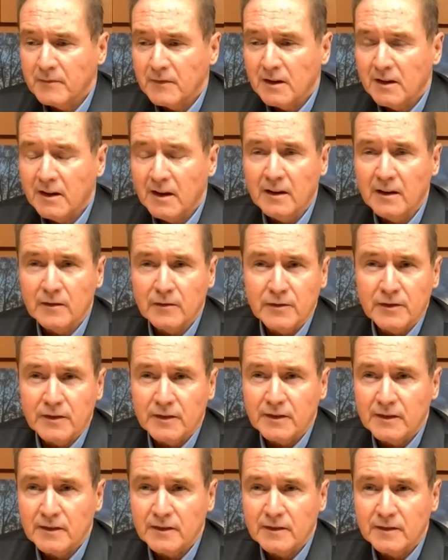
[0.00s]

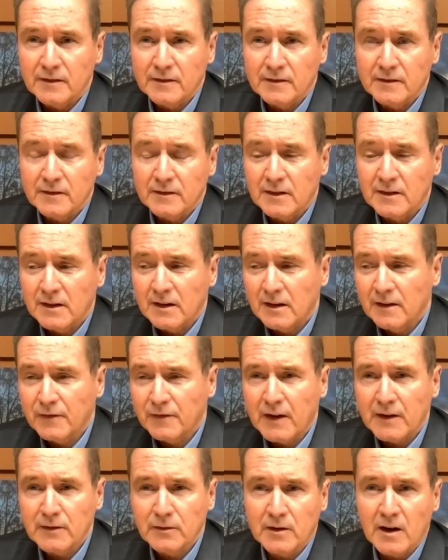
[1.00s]
gives the
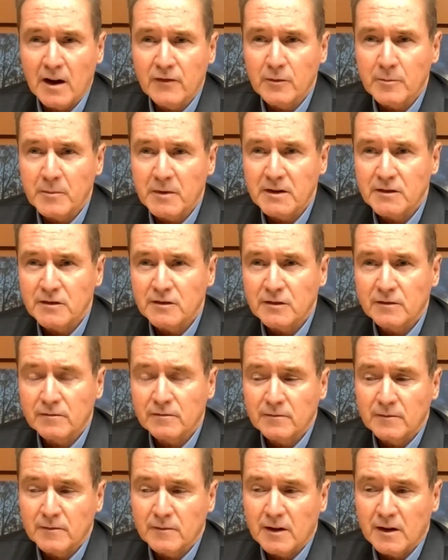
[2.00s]
federal government
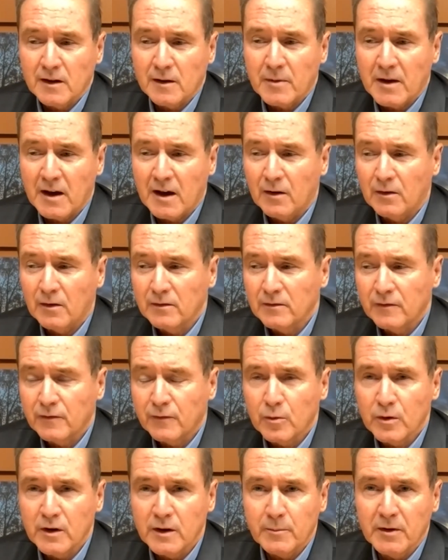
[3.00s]
about
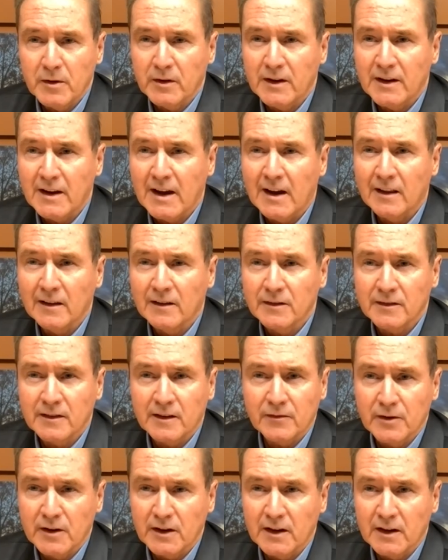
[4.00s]
$40 billion
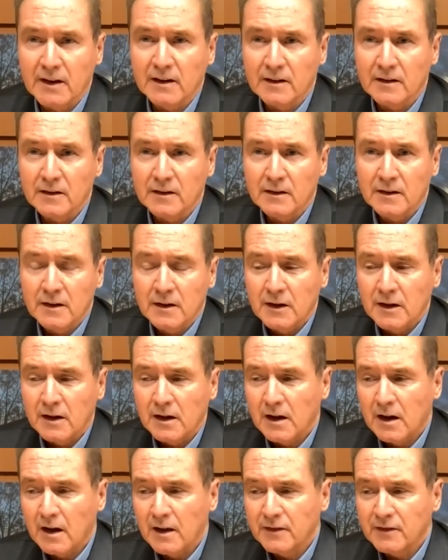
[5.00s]
every year.
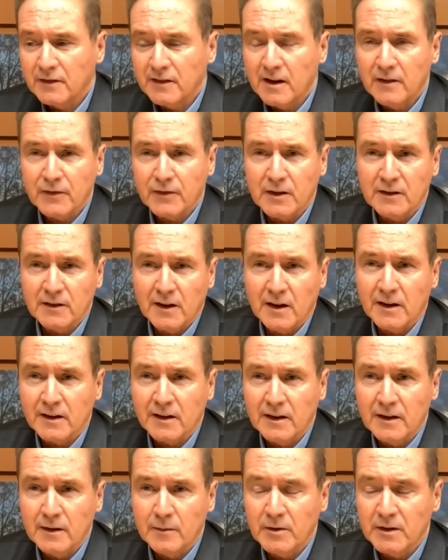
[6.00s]
The state of
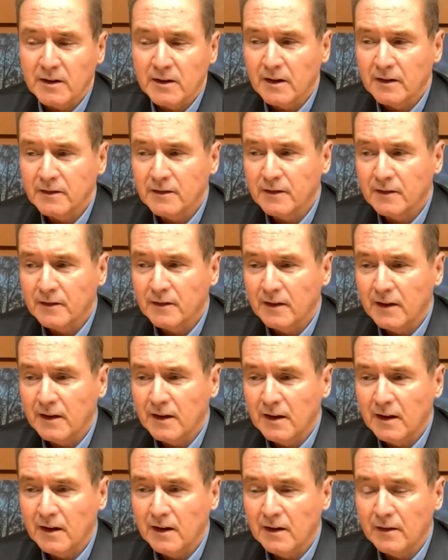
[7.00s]
Kentucky, because it's
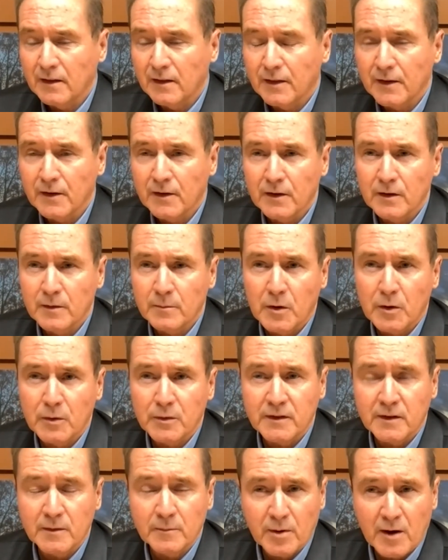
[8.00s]
the third
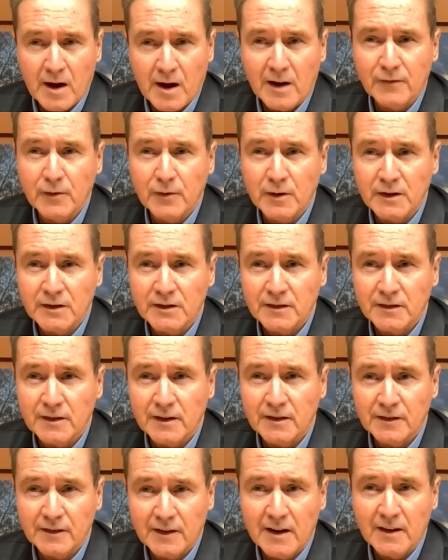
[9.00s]
most impoverished
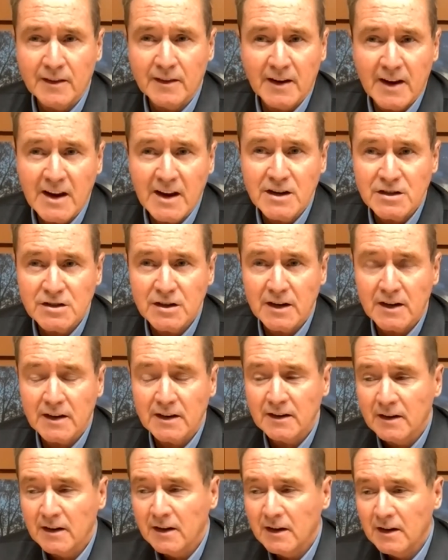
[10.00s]
state in the
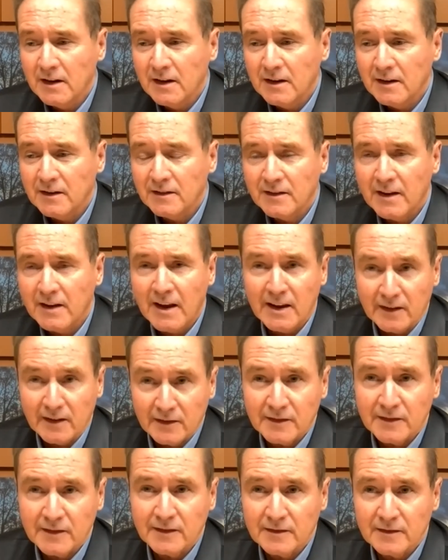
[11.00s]
nation,
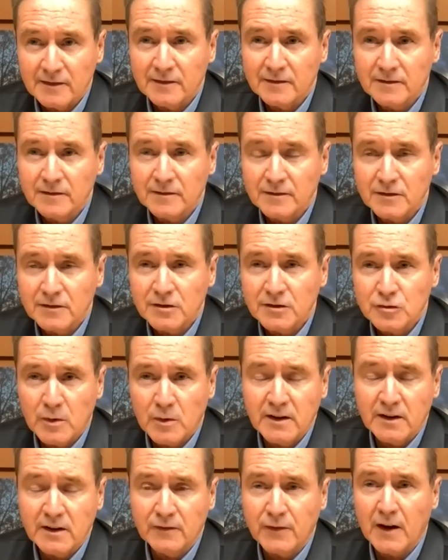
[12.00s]
takes
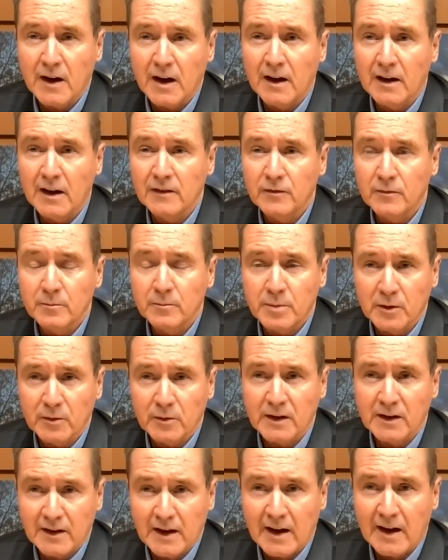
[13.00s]
$25
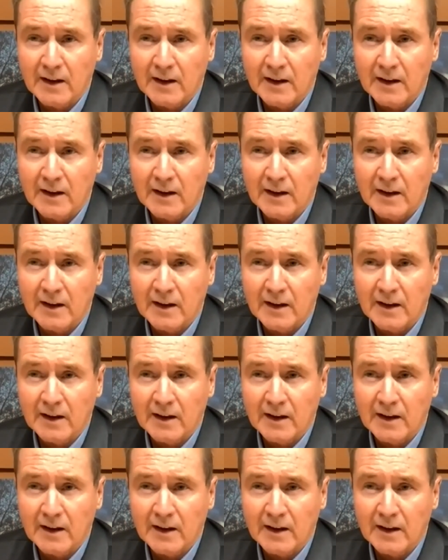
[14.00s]
billion